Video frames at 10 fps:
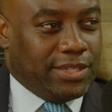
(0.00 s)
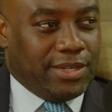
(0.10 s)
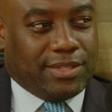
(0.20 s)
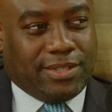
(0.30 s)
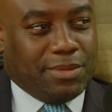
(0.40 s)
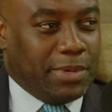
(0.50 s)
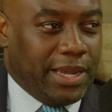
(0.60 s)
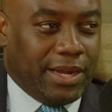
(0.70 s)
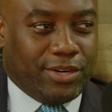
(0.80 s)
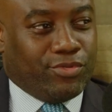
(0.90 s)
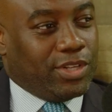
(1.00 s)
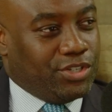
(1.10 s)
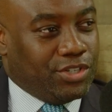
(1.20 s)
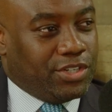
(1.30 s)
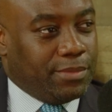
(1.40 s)
And it's a symbiotic
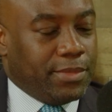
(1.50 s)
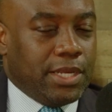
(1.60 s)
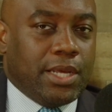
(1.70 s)
relationship.